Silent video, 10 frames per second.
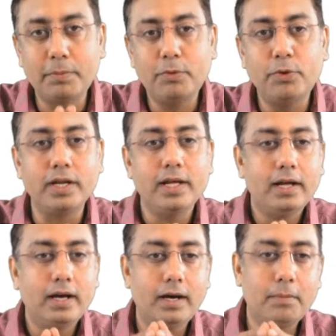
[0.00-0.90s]
promote
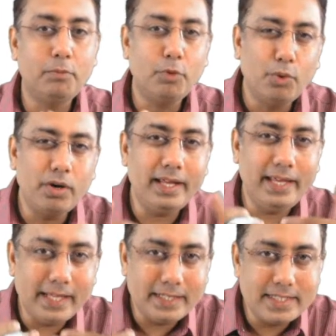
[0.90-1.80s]
more
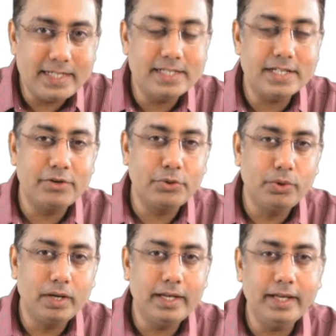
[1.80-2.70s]
ANCs in
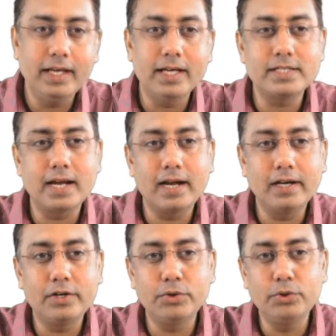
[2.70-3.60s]
rural areas
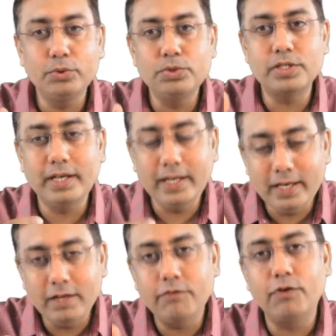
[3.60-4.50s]
and to do
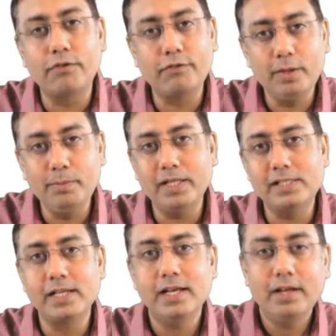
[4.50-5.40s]
screening for
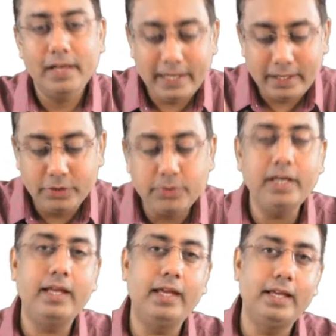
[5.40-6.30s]
females
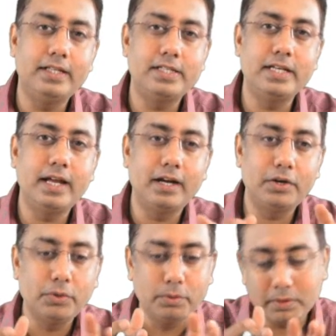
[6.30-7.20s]
during ANC,
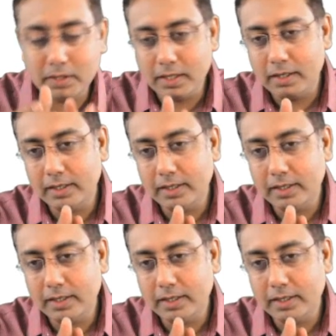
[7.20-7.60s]
and to